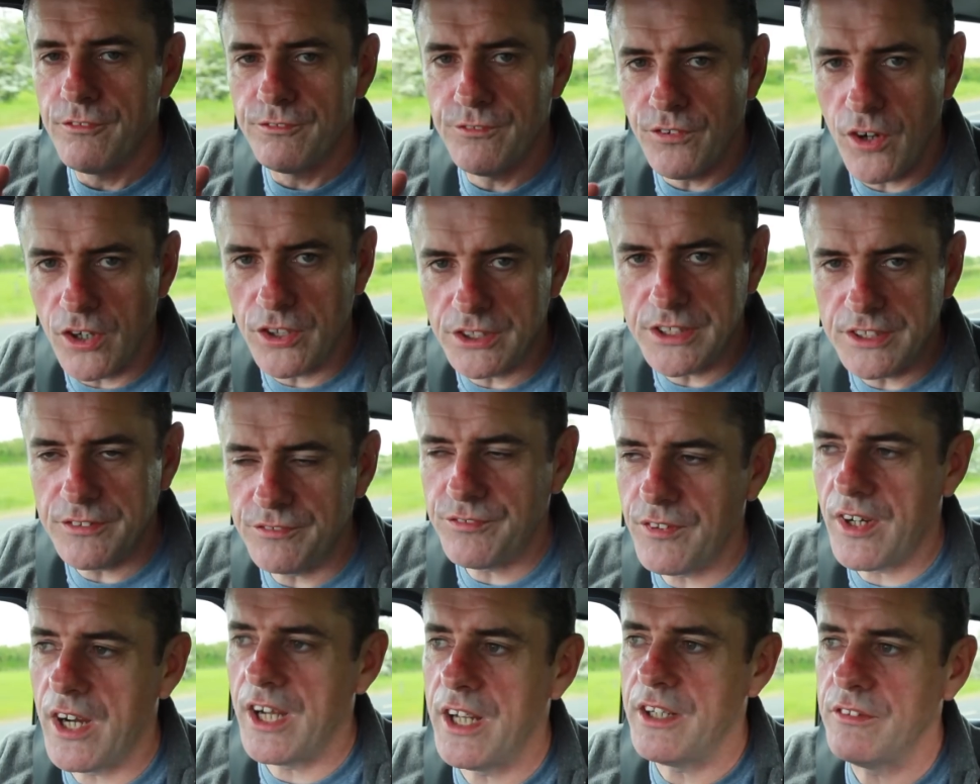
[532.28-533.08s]

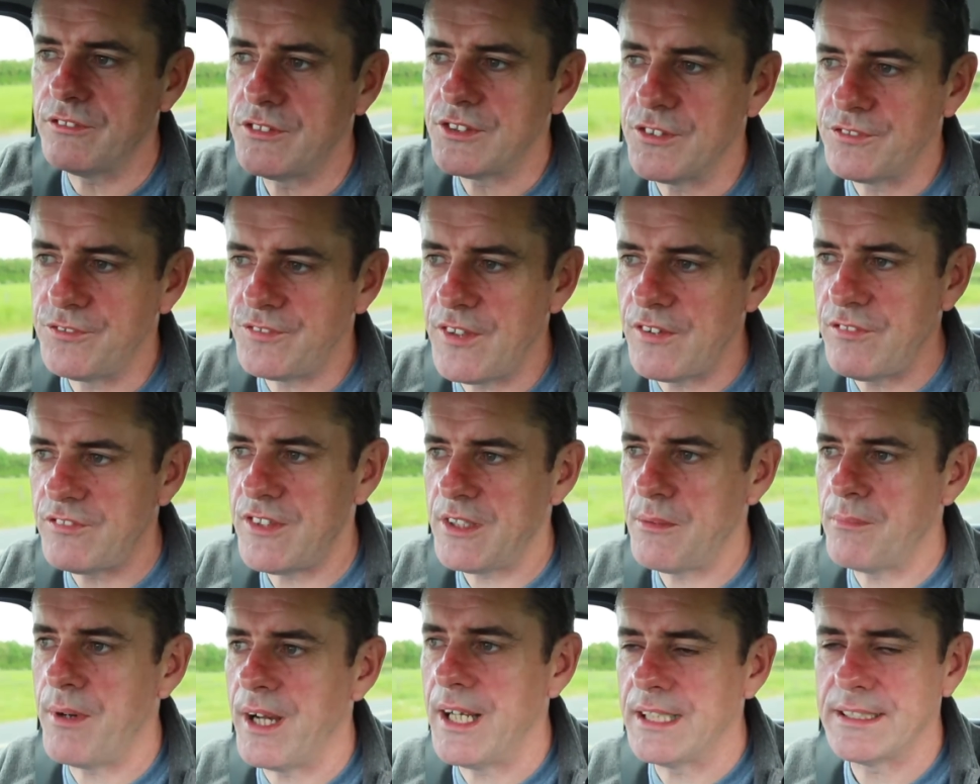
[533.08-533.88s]
45 to
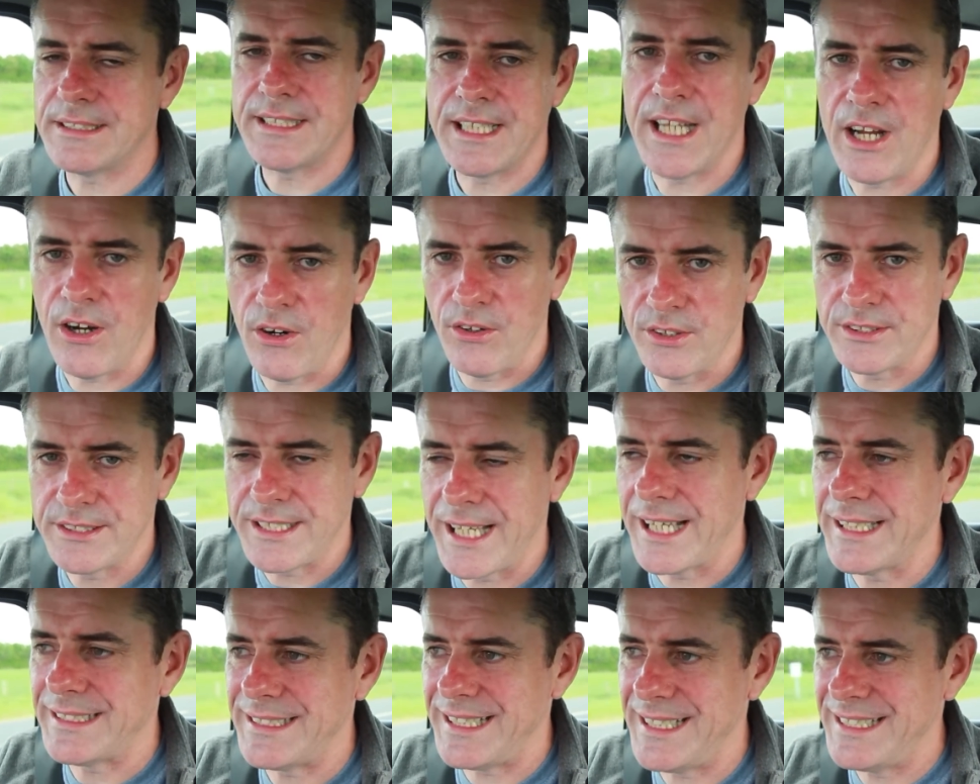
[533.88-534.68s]
50 miles an hour,
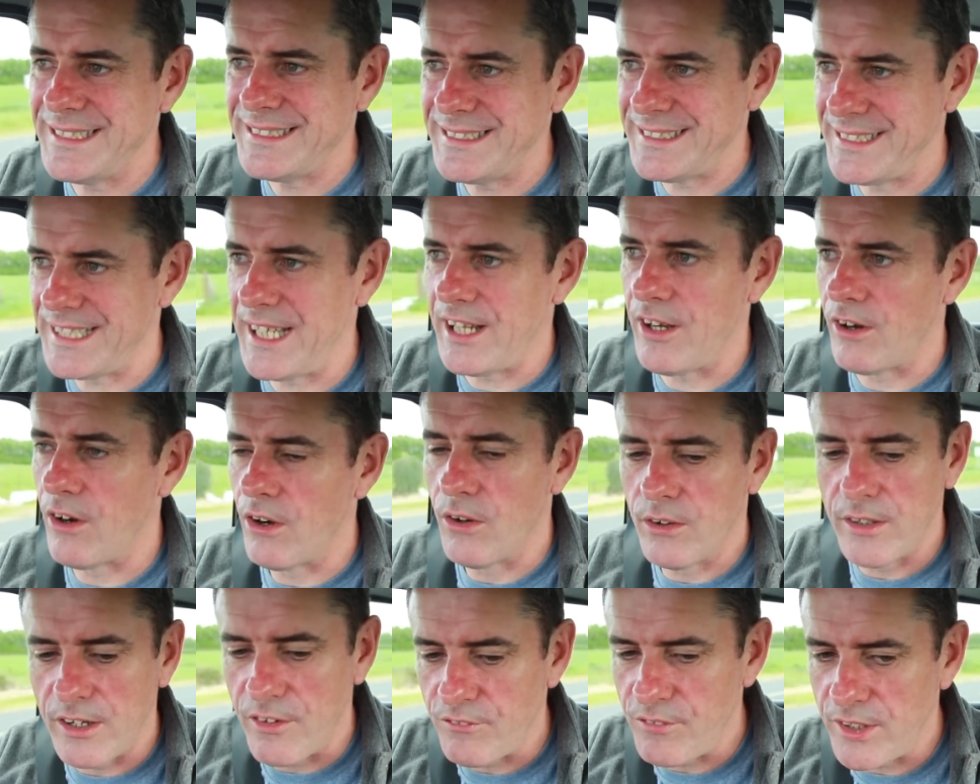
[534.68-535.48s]
that is there.
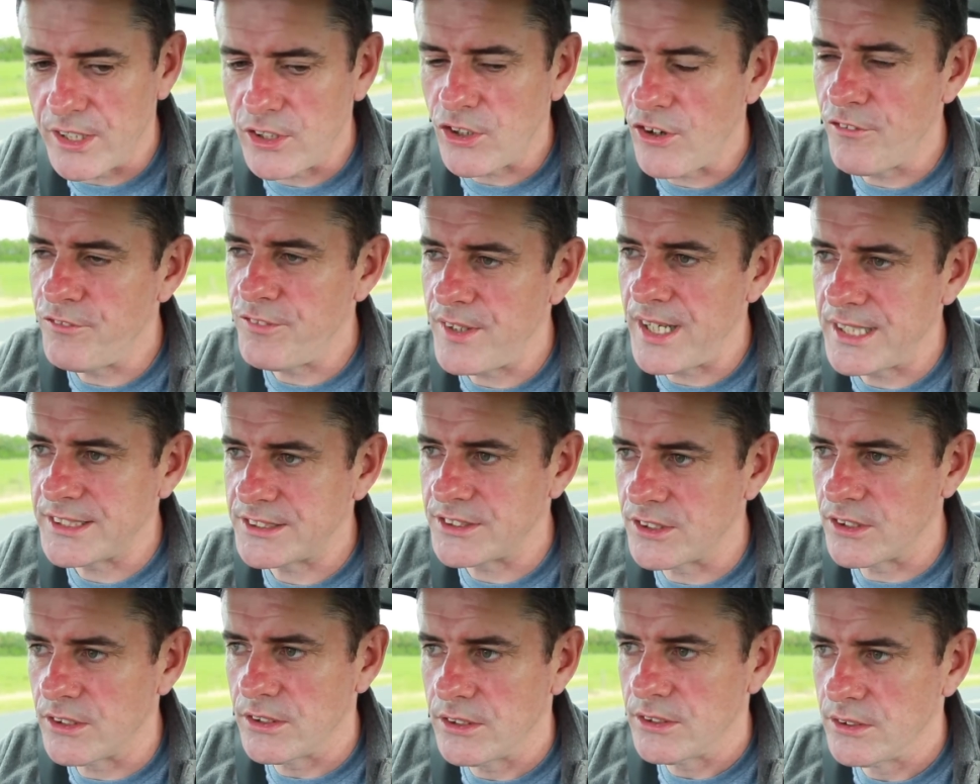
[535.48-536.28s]
Now if I go
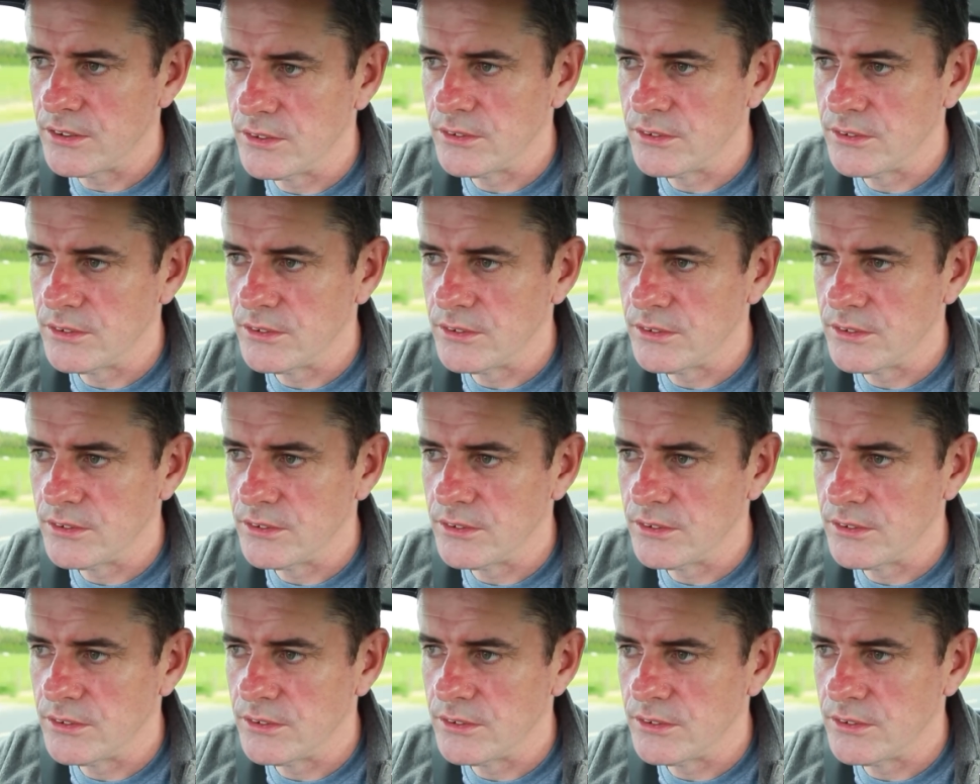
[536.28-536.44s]
faster,